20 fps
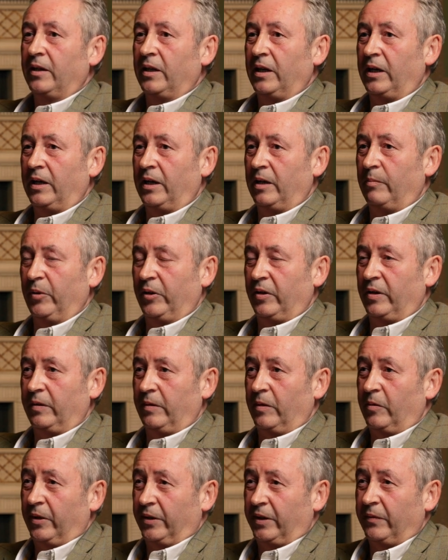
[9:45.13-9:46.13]
Uh, but uh,
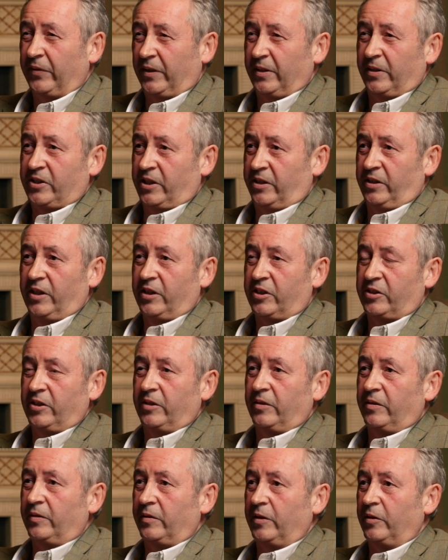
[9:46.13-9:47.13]
or a difficult
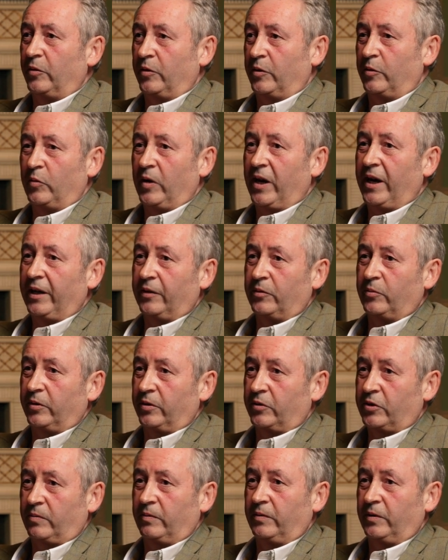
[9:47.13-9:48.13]
situation, uh, you know, a riot
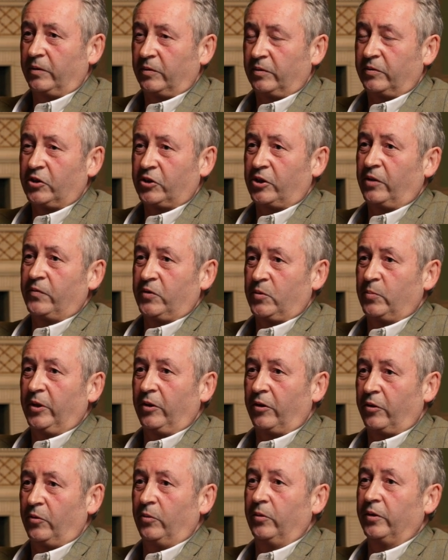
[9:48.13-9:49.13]
where you know, stuff's
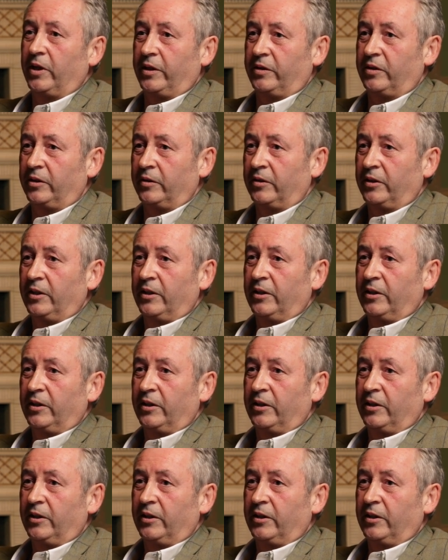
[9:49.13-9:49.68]
been thrown at you,